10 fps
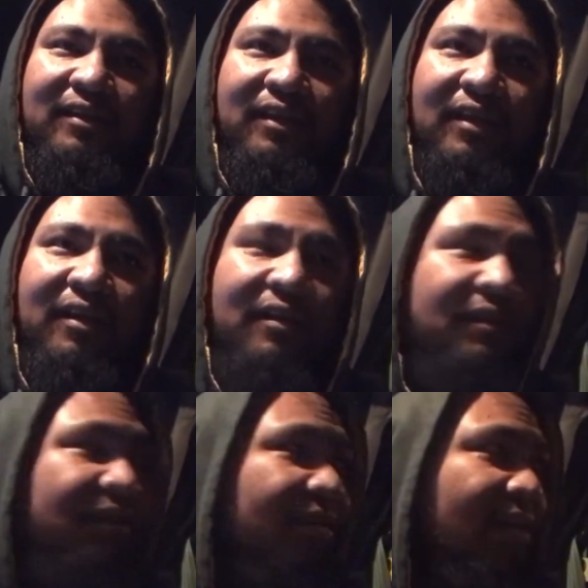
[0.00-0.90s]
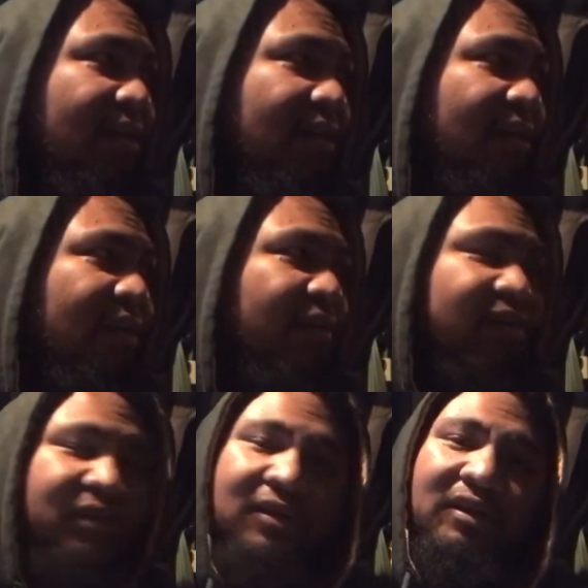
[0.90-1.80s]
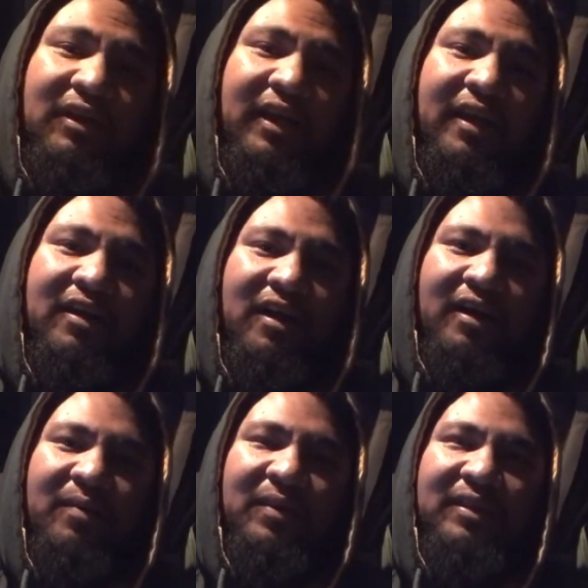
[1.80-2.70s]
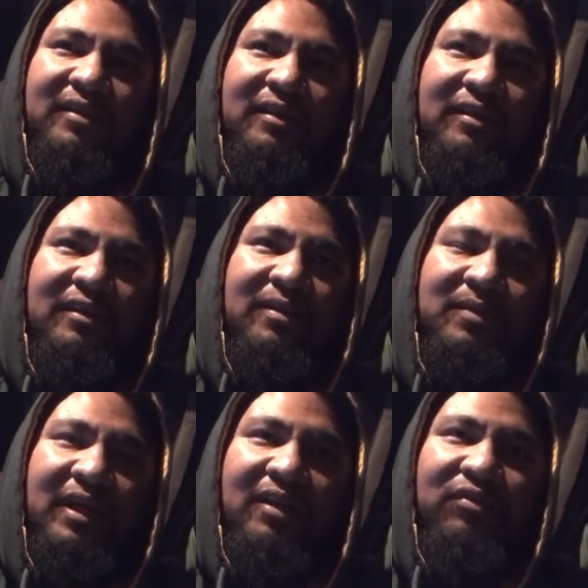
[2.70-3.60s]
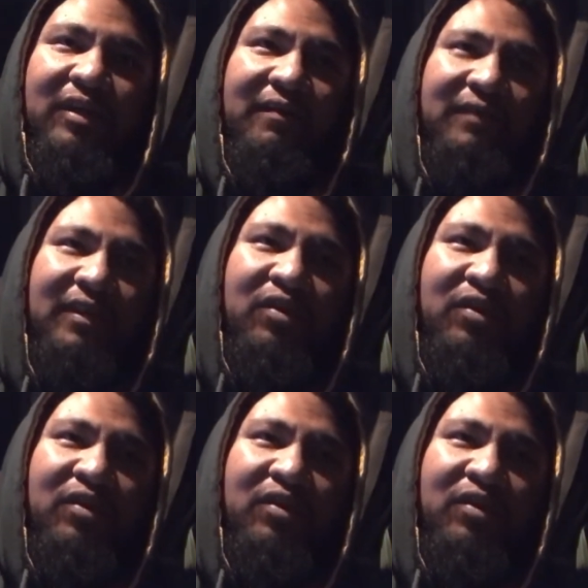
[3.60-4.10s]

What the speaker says: it is, you're still gonna get caught up in some kind of traffic.